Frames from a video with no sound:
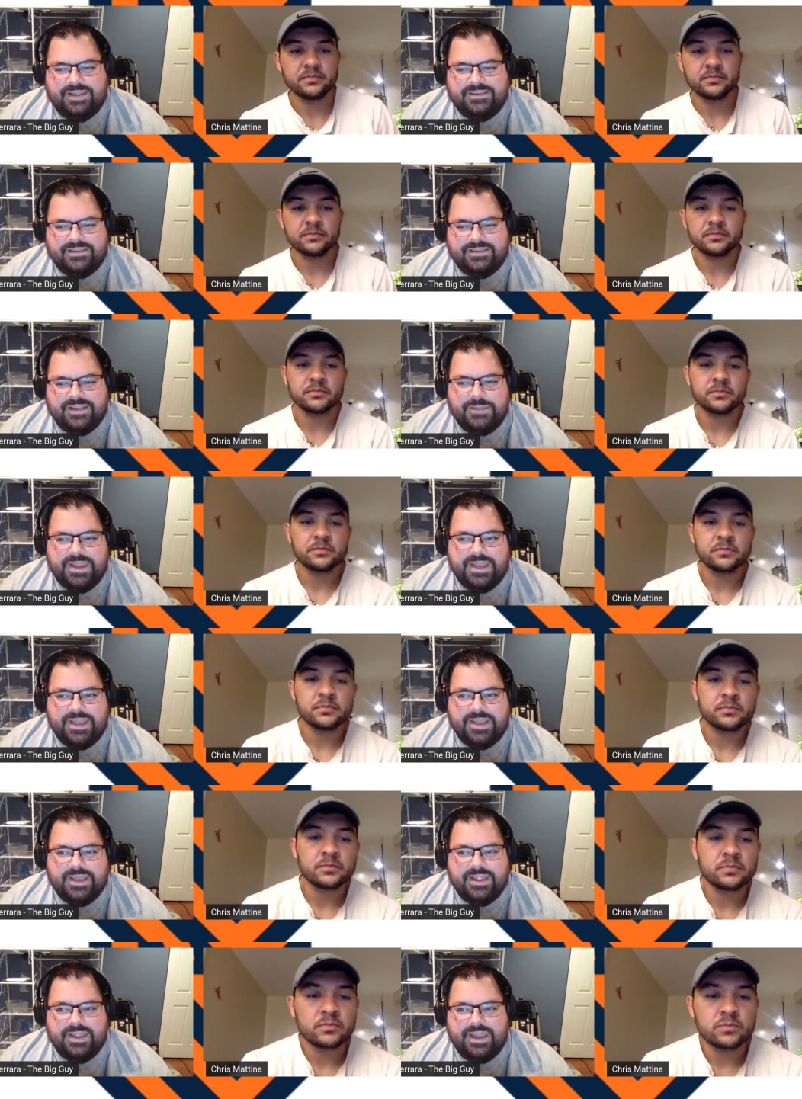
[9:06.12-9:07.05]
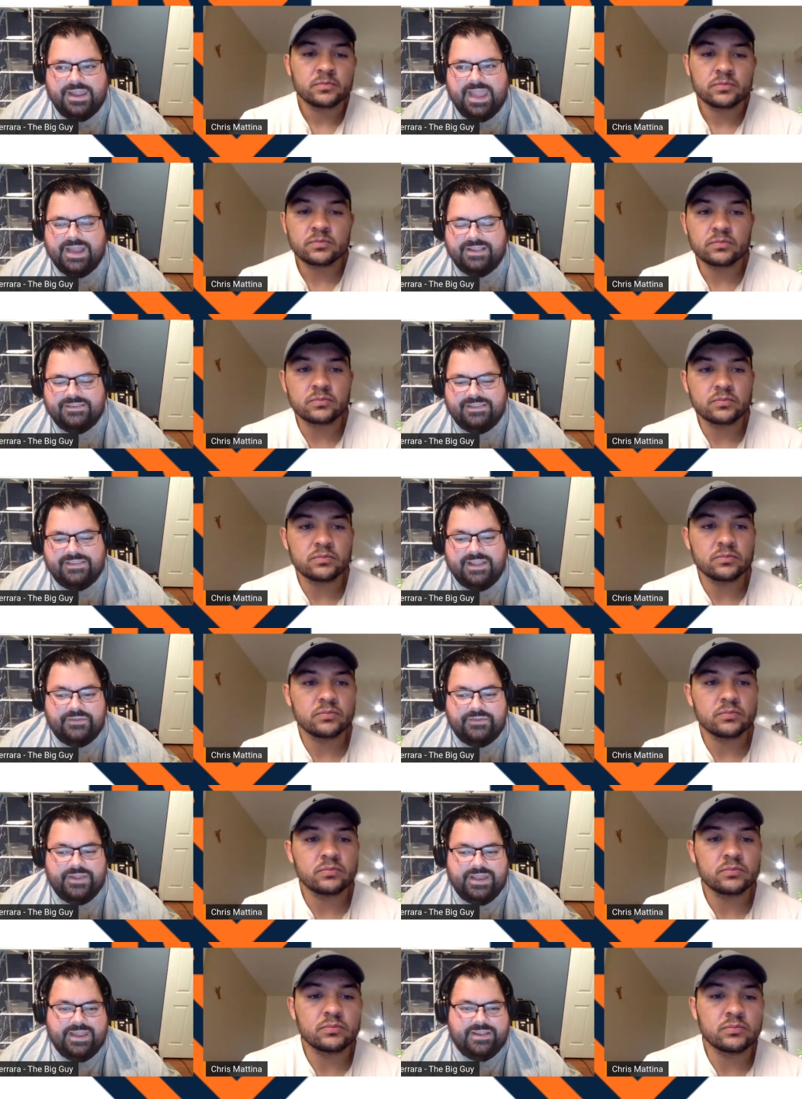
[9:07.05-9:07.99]
Speaker 1: Nice. I mean, again, it's
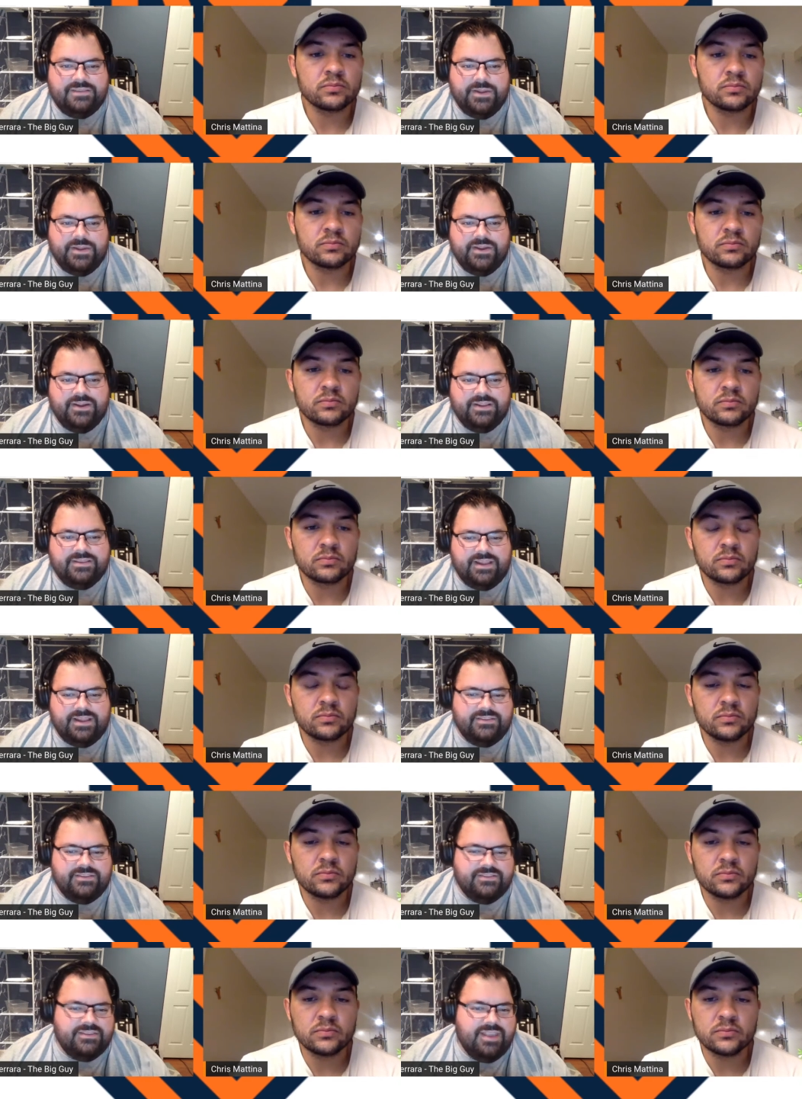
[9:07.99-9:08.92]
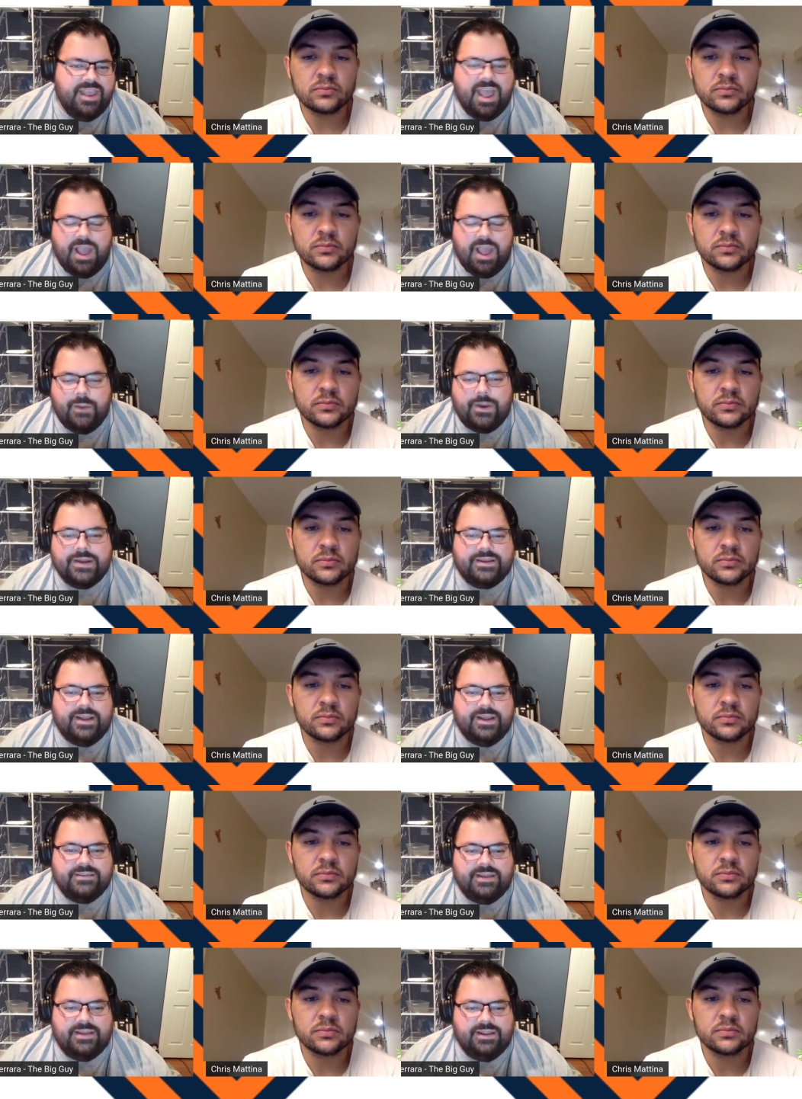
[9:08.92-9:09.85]
definitely an experience, and I just I wanted
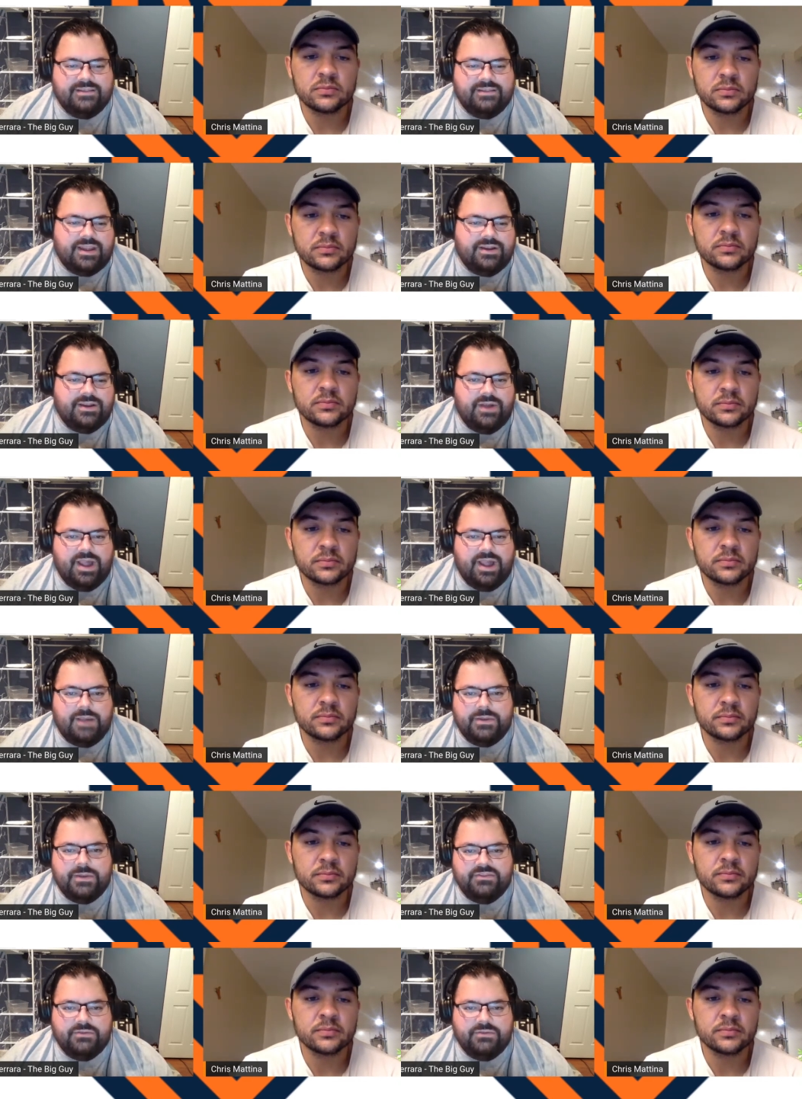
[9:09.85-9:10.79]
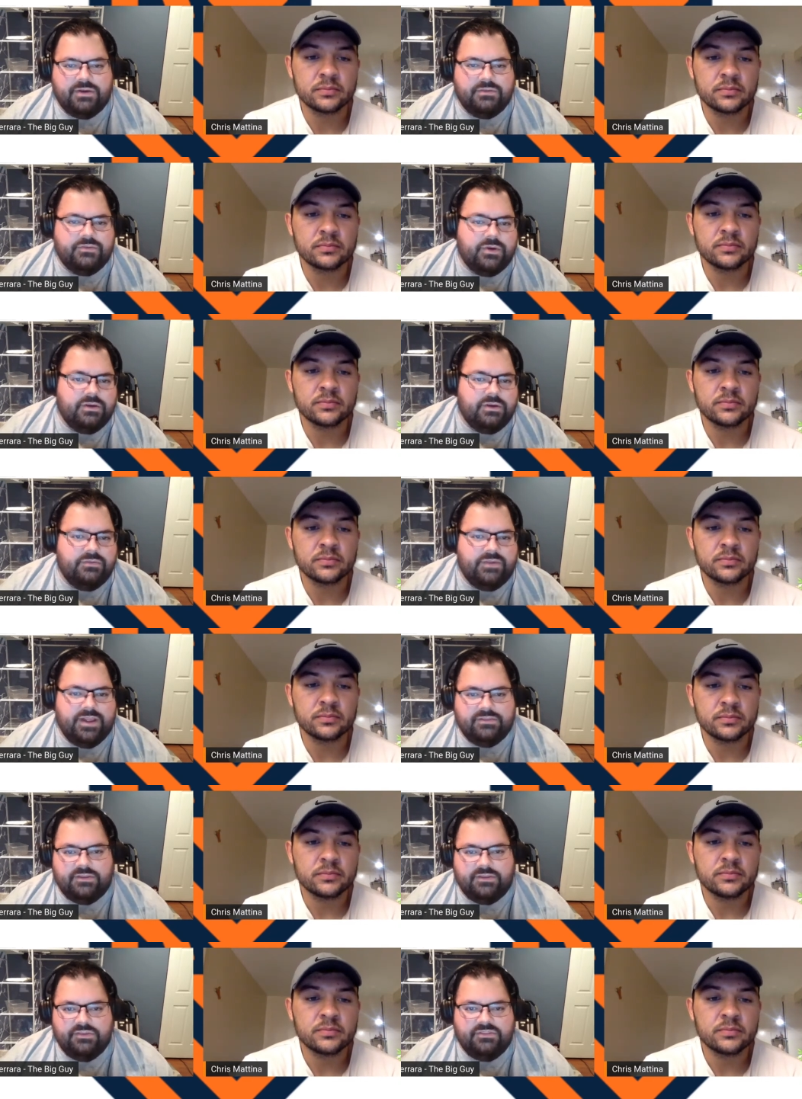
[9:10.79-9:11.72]
to touch on it because I don't know how much of our foreign
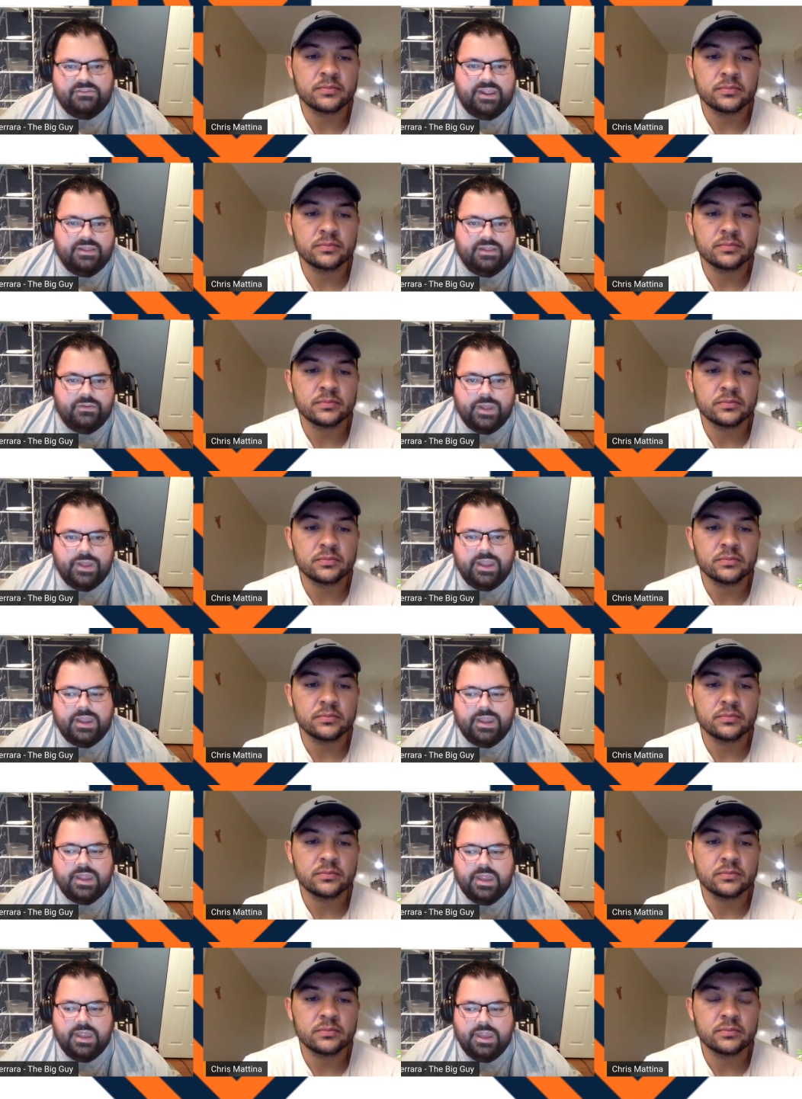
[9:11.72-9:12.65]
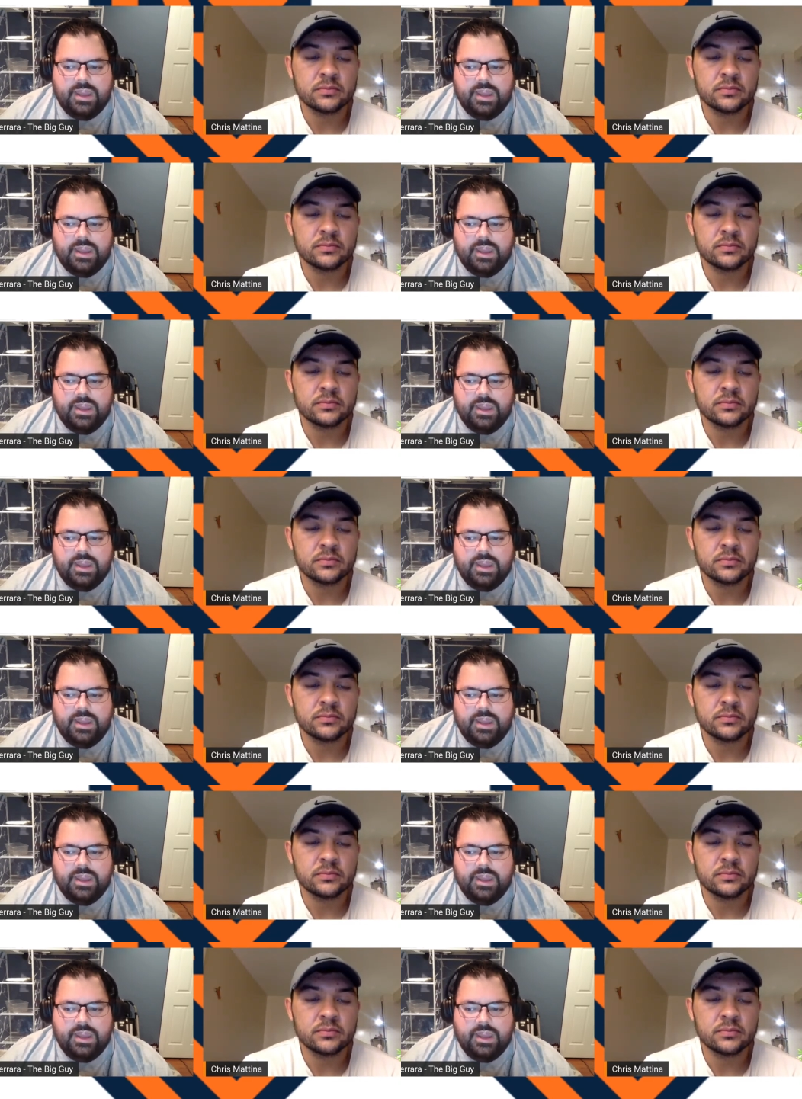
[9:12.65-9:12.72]
fans understand the way